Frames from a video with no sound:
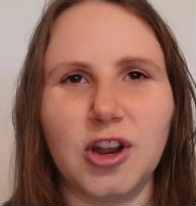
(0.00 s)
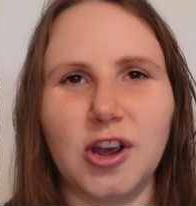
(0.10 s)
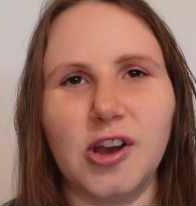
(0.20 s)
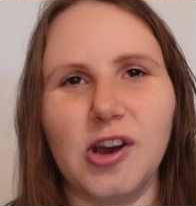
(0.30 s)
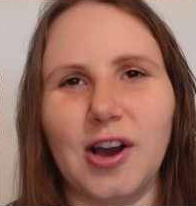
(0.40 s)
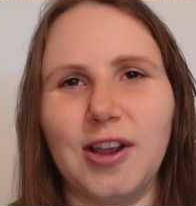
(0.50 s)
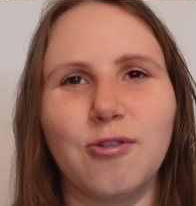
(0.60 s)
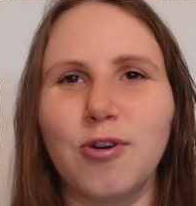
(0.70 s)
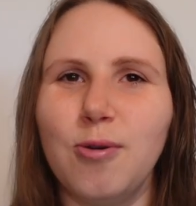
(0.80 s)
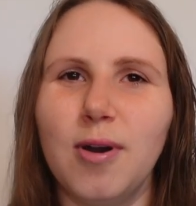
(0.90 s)
her. I
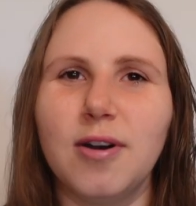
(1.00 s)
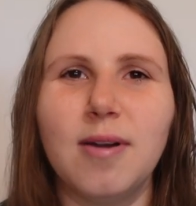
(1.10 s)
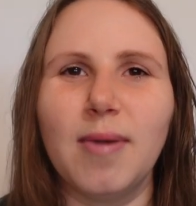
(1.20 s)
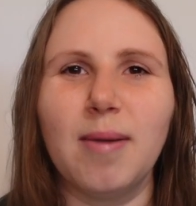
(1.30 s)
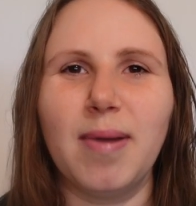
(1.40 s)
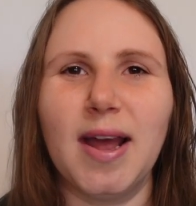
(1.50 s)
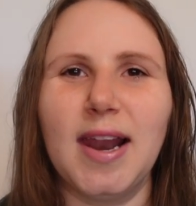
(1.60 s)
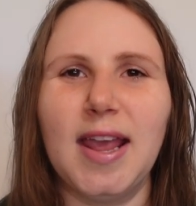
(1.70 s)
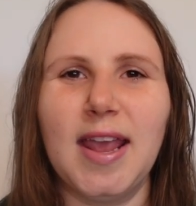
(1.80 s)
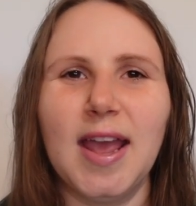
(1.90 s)
grew her in my
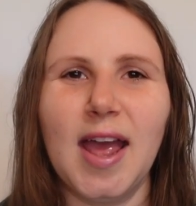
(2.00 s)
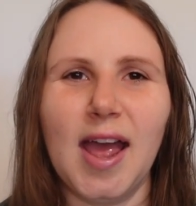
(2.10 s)
belly.